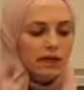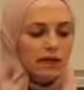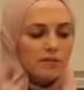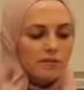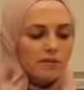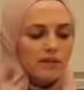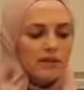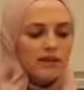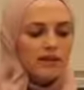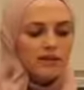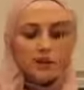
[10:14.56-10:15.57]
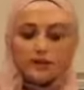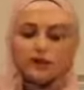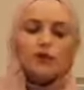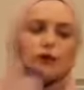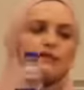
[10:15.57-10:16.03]
becomes, if
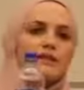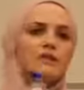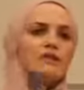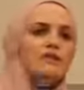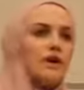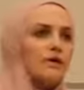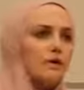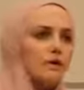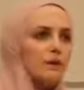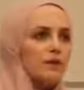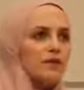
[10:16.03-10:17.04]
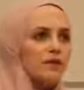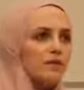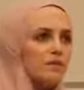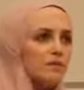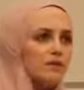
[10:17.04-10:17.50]
you do identify with one of
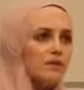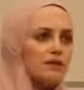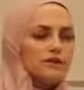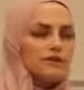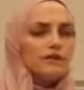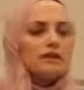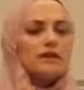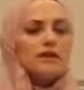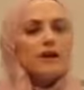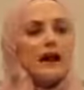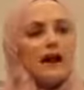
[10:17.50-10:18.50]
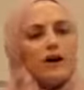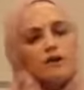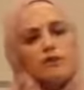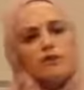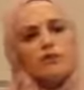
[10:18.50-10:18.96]
those communities,
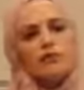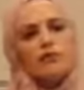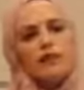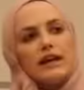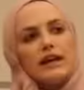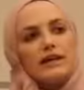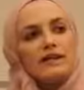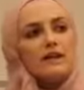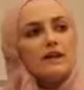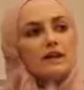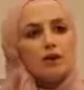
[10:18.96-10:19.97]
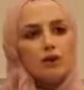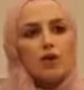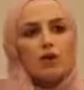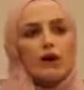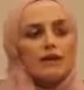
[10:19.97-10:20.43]
how do you retain
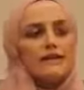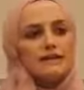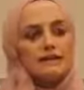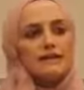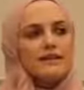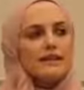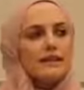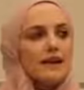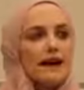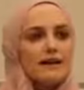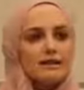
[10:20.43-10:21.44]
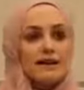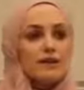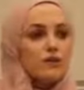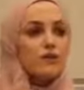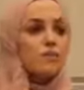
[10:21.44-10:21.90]
your identity as
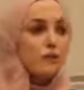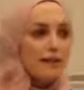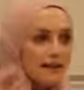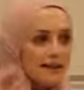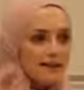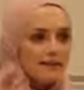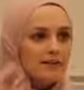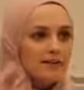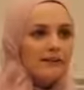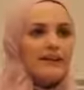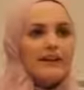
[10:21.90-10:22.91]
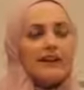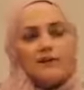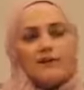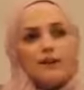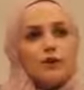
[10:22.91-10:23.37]
a European
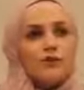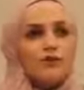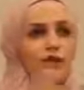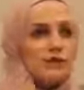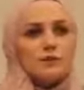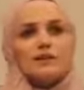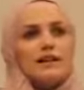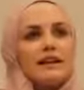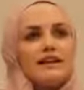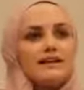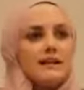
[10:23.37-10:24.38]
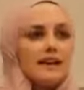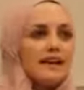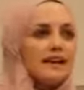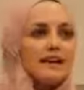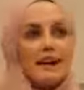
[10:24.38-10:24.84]
if you're frequenting, let's
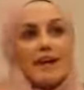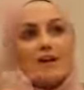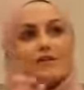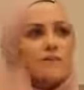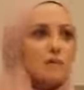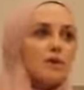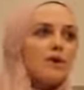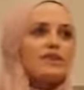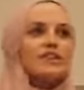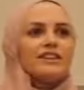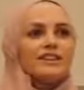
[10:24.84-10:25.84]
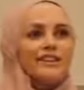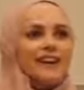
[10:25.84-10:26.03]
say, an Arab mosque,